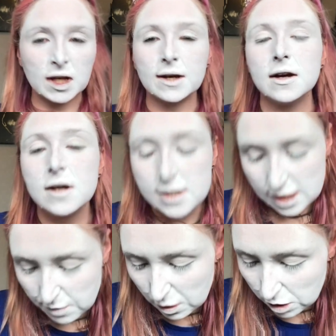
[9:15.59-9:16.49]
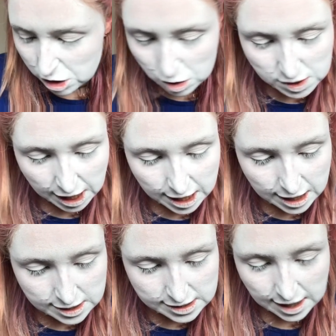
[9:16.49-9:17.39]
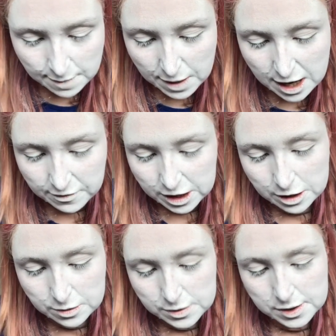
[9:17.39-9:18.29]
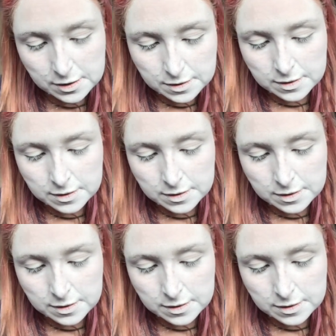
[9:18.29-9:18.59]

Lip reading: Does anybody watch those ASMR videos?